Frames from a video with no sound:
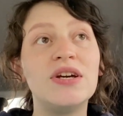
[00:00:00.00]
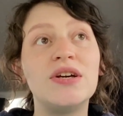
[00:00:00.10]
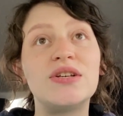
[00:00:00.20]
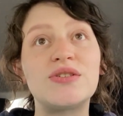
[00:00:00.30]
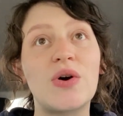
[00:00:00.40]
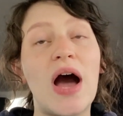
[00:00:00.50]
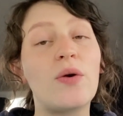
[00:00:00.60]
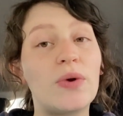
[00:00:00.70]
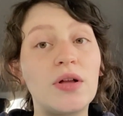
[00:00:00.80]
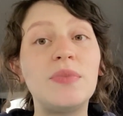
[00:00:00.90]
So I
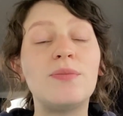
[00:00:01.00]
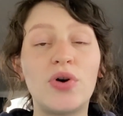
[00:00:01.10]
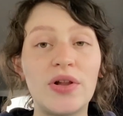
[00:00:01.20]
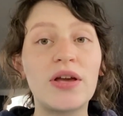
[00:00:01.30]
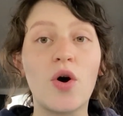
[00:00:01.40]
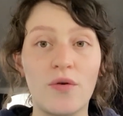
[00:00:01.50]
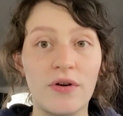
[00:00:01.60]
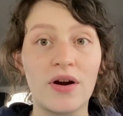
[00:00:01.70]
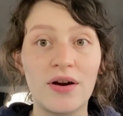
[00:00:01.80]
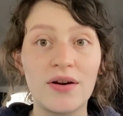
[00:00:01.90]
will be pulling
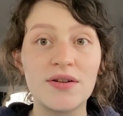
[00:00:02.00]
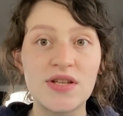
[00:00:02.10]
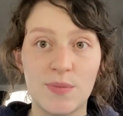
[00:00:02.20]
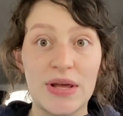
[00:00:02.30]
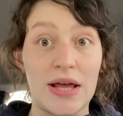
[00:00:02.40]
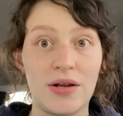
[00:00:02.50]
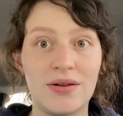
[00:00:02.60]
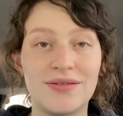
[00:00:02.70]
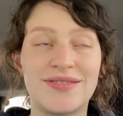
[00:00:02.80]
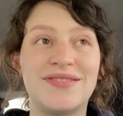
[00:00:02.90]
over to bid,
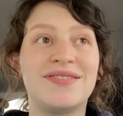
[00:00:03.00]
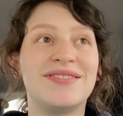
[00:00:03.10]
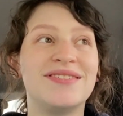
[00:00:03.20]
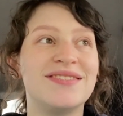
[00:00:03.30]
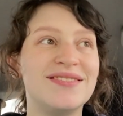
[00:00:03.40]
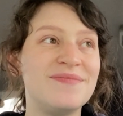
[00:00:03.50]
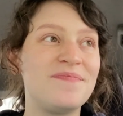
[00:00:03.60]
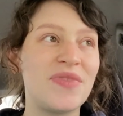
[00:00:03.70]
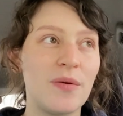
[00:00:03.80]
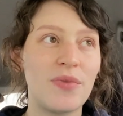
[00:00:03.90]

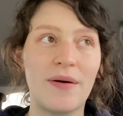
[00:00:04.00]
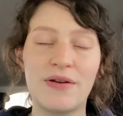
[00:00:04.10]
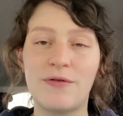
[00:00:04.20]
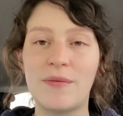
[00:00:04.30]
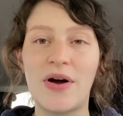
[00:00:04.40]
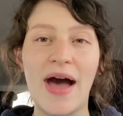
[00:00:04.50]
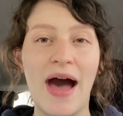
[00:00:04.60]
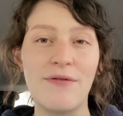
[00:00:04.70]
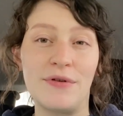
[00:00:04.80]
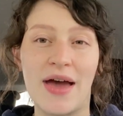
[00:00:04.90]
probably for about
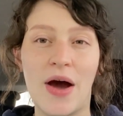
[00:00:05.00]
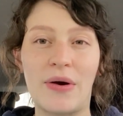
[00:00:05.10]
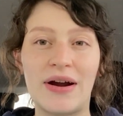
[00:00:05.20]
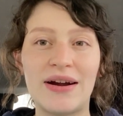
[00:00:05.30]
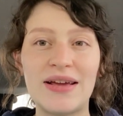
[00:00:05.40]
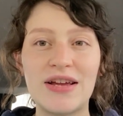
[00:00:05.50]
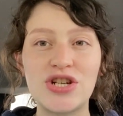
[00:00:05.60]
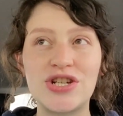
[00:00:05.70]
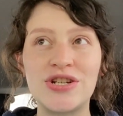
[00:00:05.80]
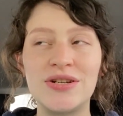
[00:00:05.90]
half an
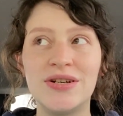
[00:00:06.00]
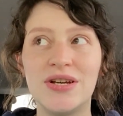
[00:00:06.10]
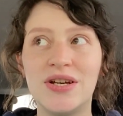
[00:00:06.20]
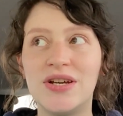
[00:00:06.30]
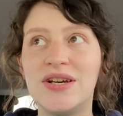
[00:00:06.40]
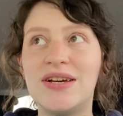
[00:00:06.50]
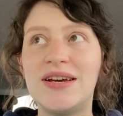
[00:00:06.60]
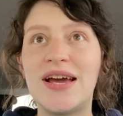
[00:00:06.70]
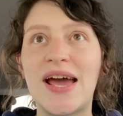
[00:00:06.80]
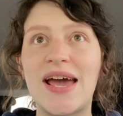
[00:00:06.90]
hour-ish.
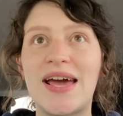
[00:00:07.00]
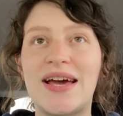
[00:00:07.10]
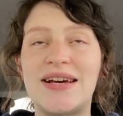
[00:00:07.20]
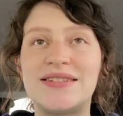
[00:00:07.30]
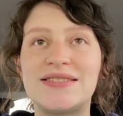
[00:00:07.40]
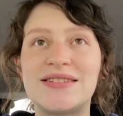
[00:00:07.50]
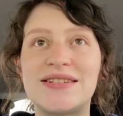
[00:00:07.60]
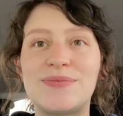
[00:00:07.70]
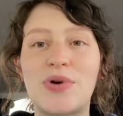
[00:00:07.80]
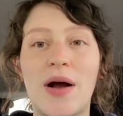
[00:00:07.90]
and
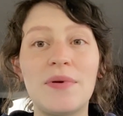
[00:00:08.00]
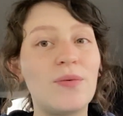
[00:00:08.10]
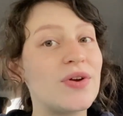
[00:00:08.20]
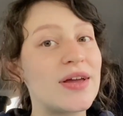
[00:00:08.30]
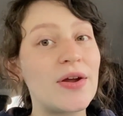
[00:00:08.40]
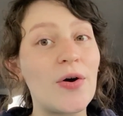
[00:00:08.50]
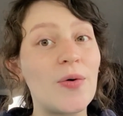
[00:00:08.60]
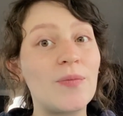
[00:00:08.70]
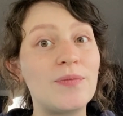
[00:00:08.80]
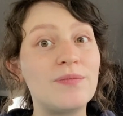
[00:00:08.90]
probably will get
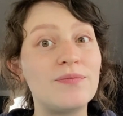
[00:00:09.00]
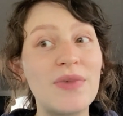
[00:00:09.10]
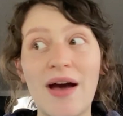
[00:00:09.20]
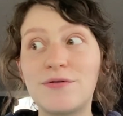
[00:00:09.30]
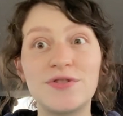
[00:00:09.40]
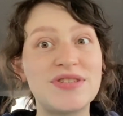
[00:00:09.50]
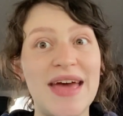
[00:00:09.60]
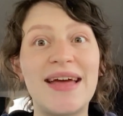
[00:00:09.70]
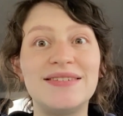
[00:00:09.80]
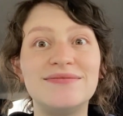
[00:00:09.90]
home after
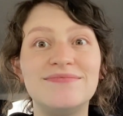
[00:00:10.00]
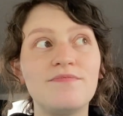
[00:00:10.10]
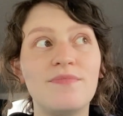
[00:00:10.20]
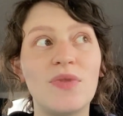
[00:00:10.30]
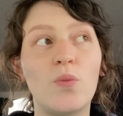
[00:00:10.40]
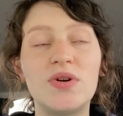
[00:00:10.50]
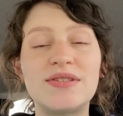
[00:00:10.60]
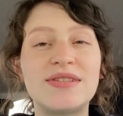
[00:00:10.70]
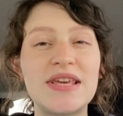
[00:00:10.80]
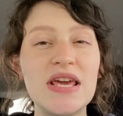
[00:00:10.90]
10. We'll
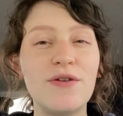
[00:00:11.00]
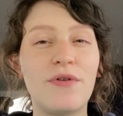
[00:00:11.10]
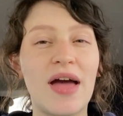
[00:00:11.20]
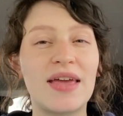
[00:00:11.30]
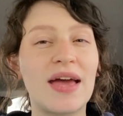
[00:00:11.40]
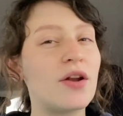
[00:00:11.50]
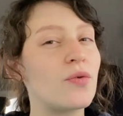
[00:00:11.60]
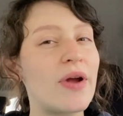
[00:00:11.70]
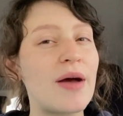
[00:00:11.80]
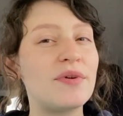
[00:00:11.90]
see if I get a
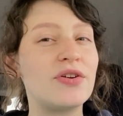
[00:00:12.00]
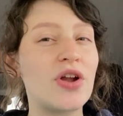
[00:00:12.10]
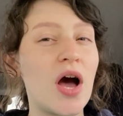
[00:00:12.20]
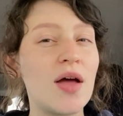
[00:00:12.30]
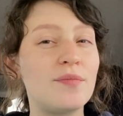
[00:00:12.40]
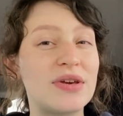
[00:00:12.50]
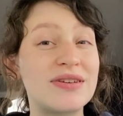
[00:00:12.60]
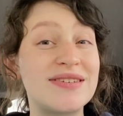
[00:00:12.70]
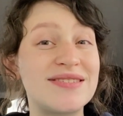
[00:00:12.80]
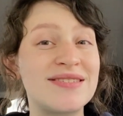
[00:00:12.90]
rabbit or not,
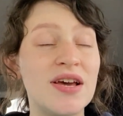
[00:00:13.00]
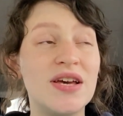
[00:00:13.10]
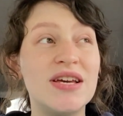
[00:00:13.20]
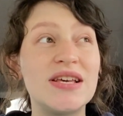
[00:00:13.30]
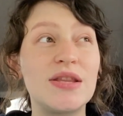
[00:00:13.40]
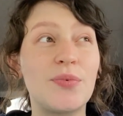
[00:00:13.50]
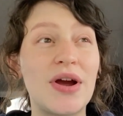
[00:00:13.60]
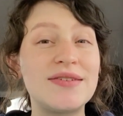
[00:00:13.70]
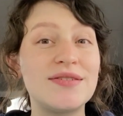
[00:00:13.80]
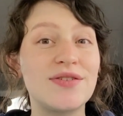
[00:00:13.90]
because the
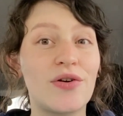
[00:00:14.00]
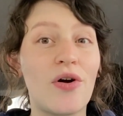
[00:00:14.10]
prices are